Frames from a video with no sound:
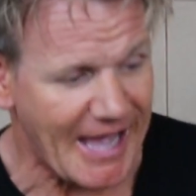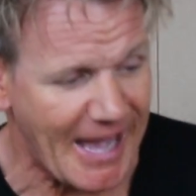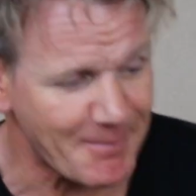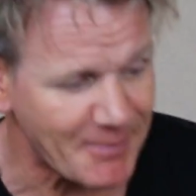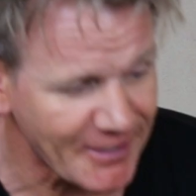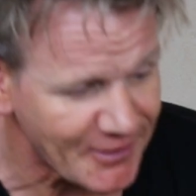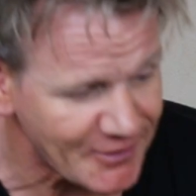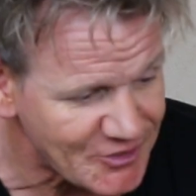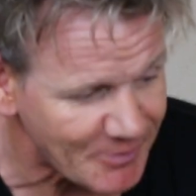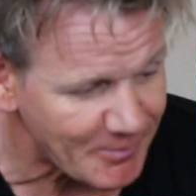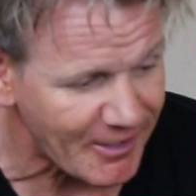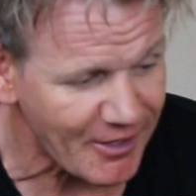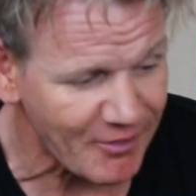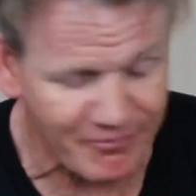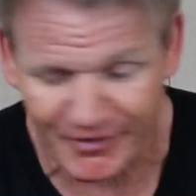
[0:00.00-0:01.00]
Am I going to do
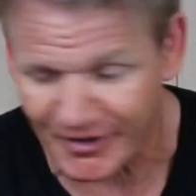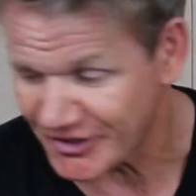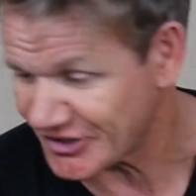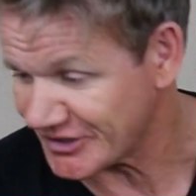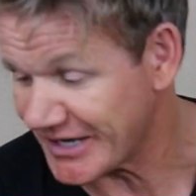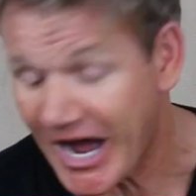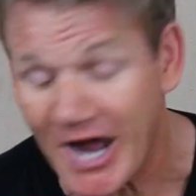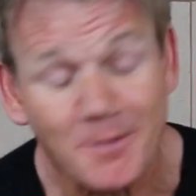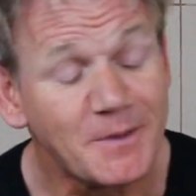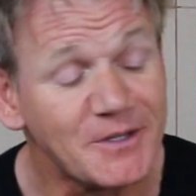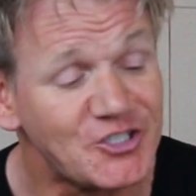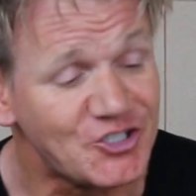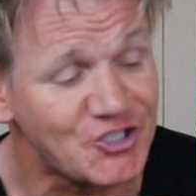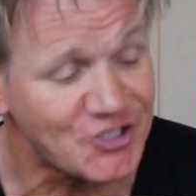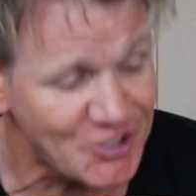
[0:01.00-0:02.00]
my own version? I'd be
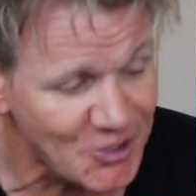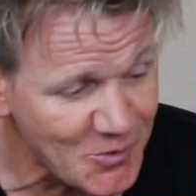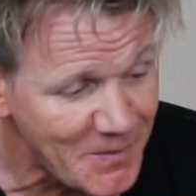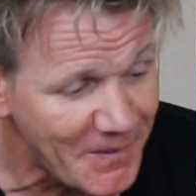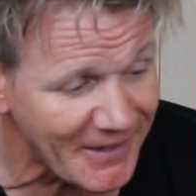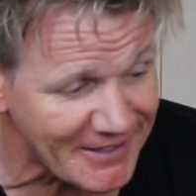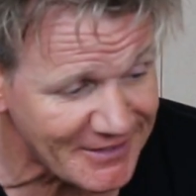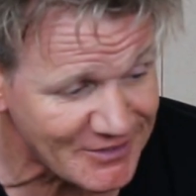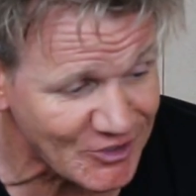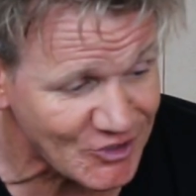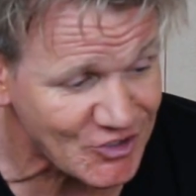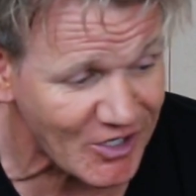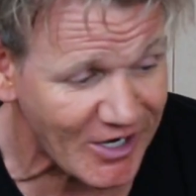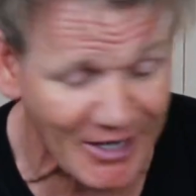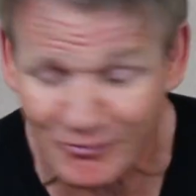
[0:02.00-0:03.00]
stupid to
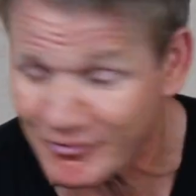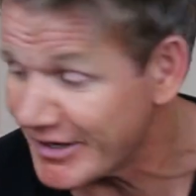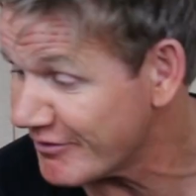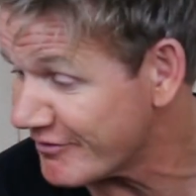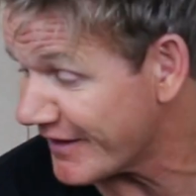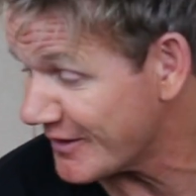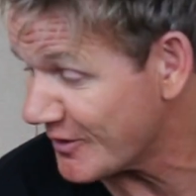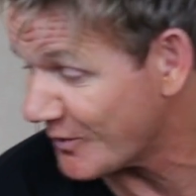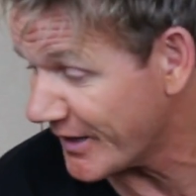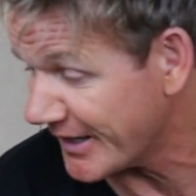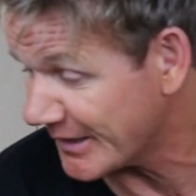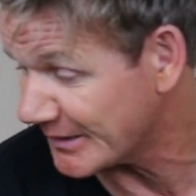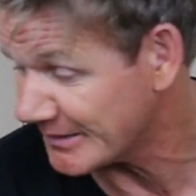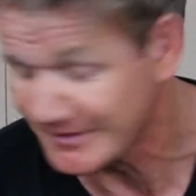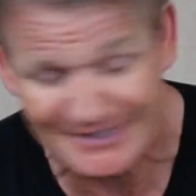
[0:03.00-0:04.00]
try and reinvent the
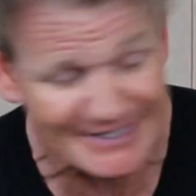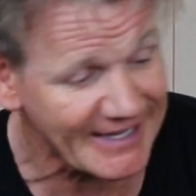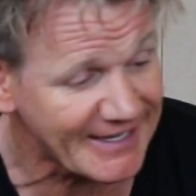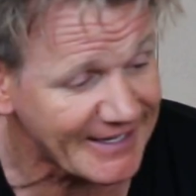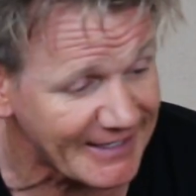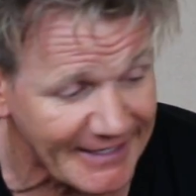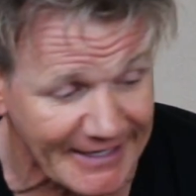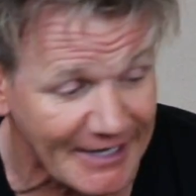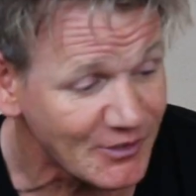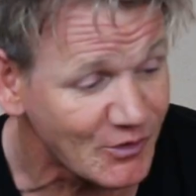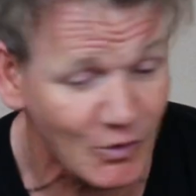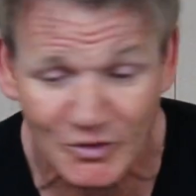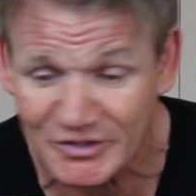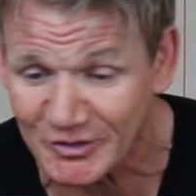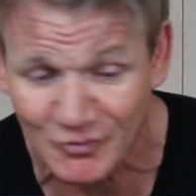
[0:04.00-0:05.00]
wheel. Secondly, I'd
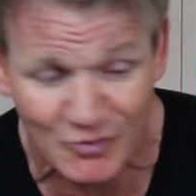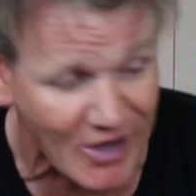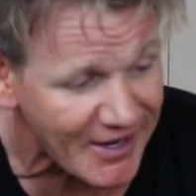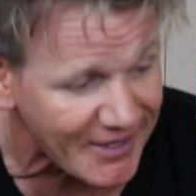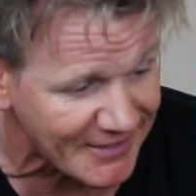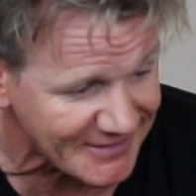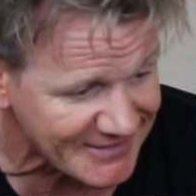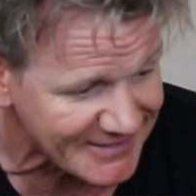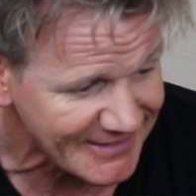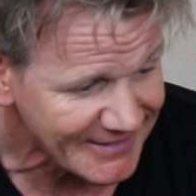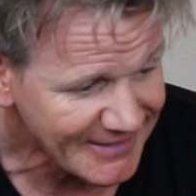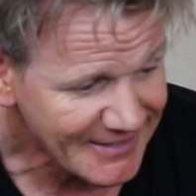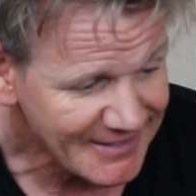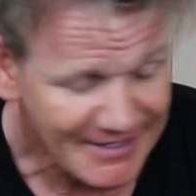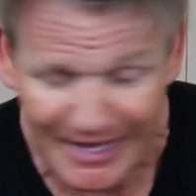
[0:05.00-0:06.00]
cause a riot
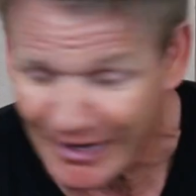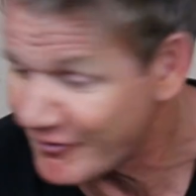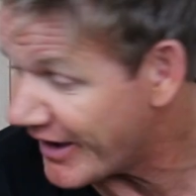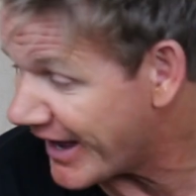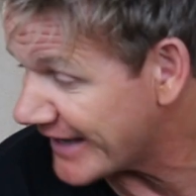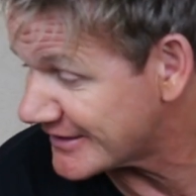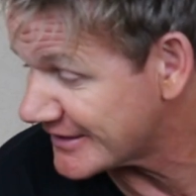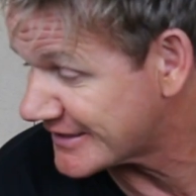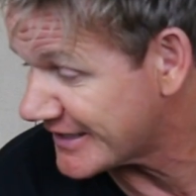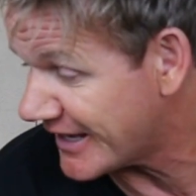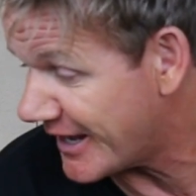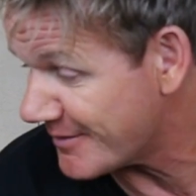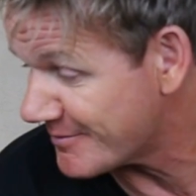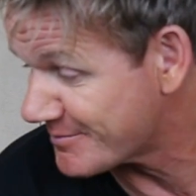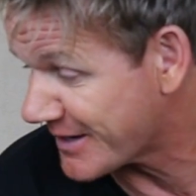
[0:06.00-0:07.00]
if I had to
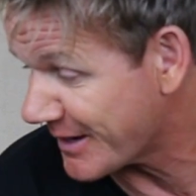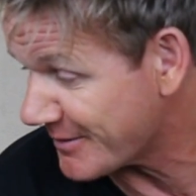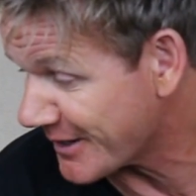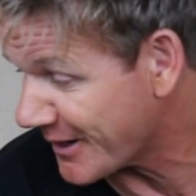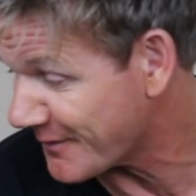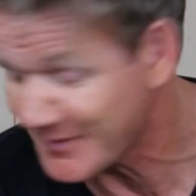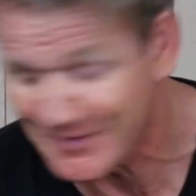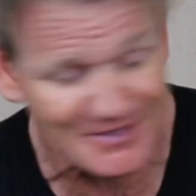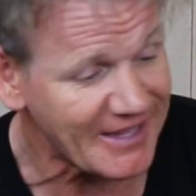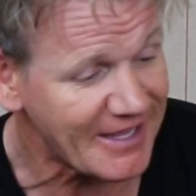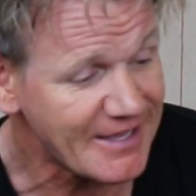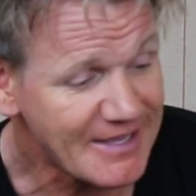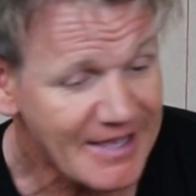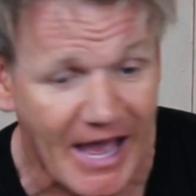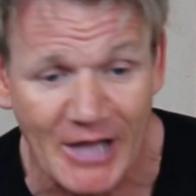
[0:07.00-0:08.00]
start coming up
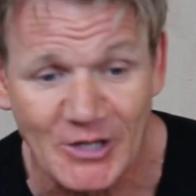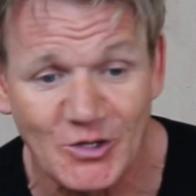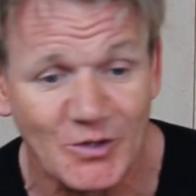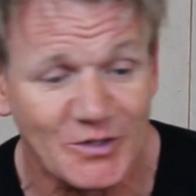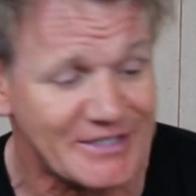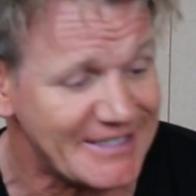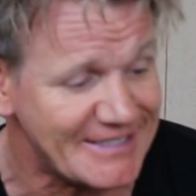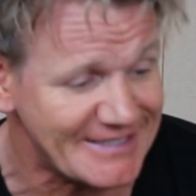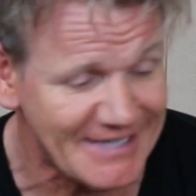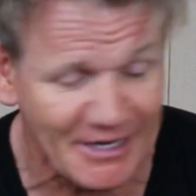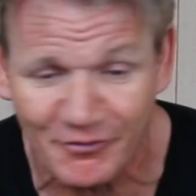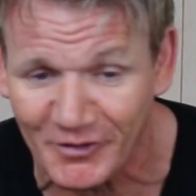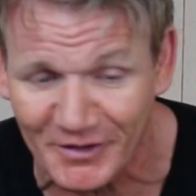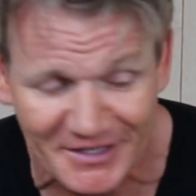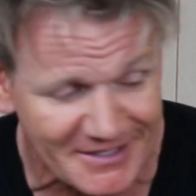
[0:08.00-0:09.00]
with a new,
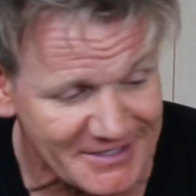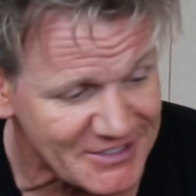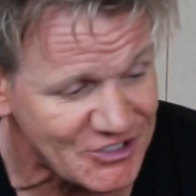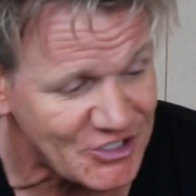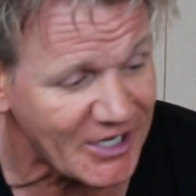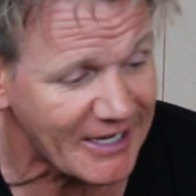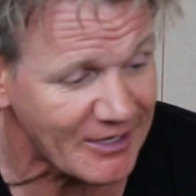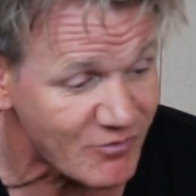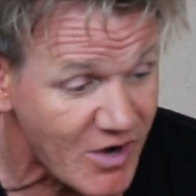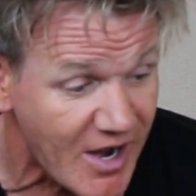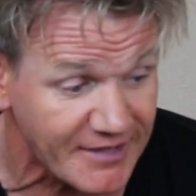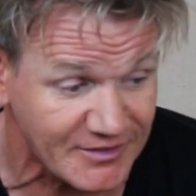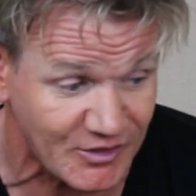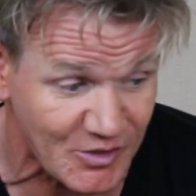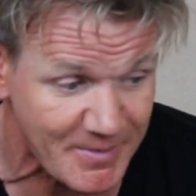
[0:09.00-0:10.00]
different chicken
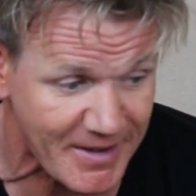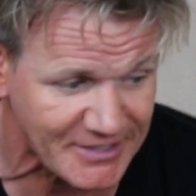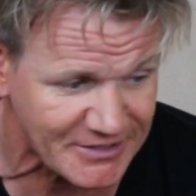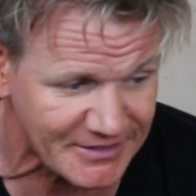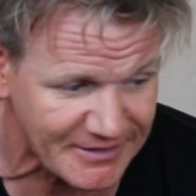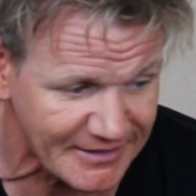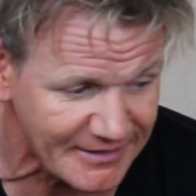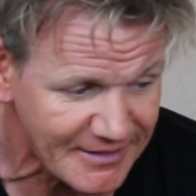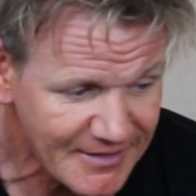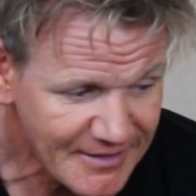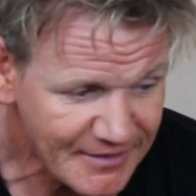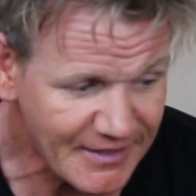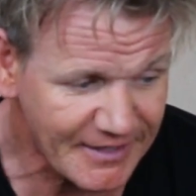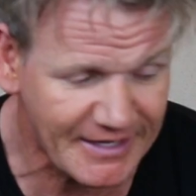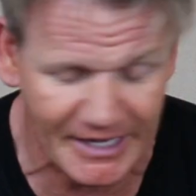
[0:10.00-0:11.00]
rice. Can you imagine
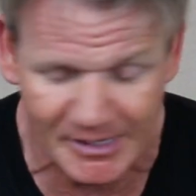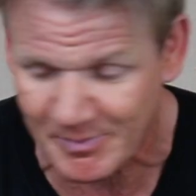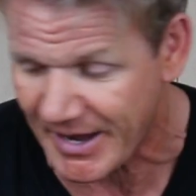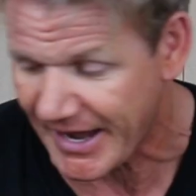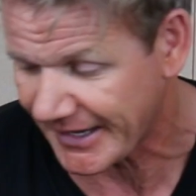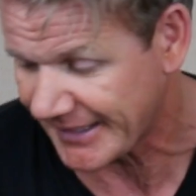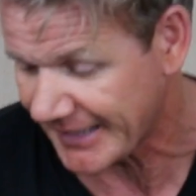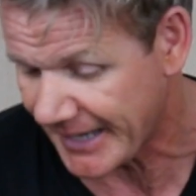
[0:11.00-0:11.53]
the kickback?